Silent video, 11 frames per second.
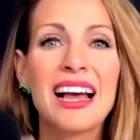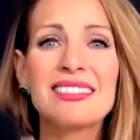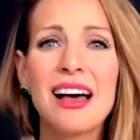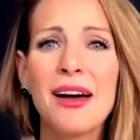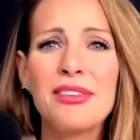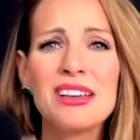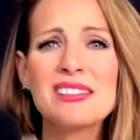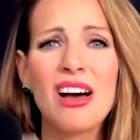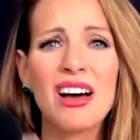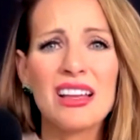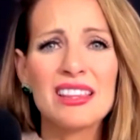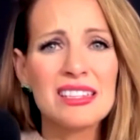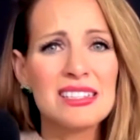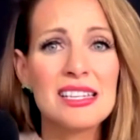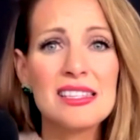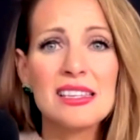I love his
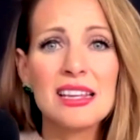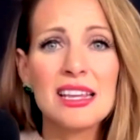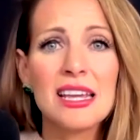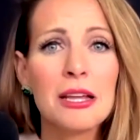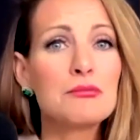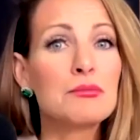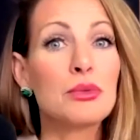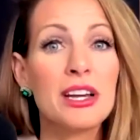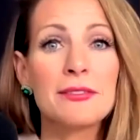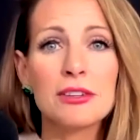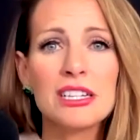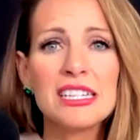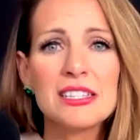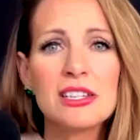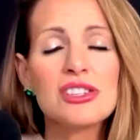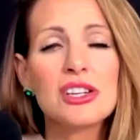authenticity and
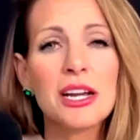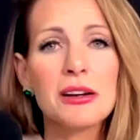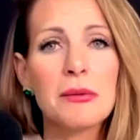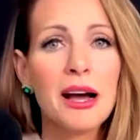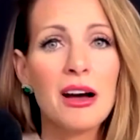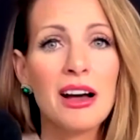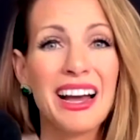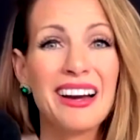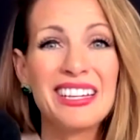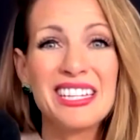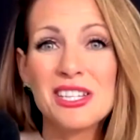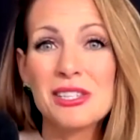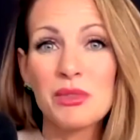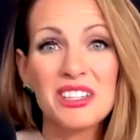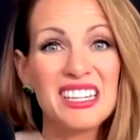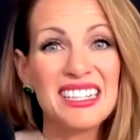bravery to share about how he
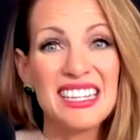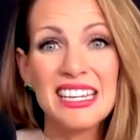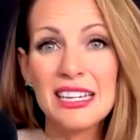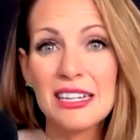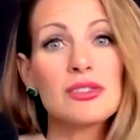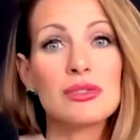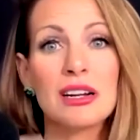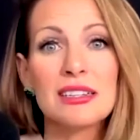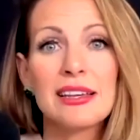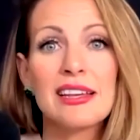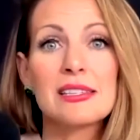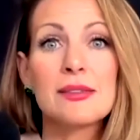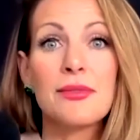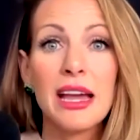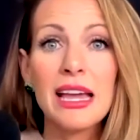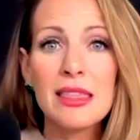just really deconstructed
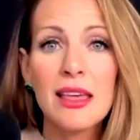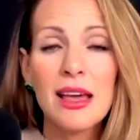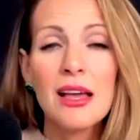his faith,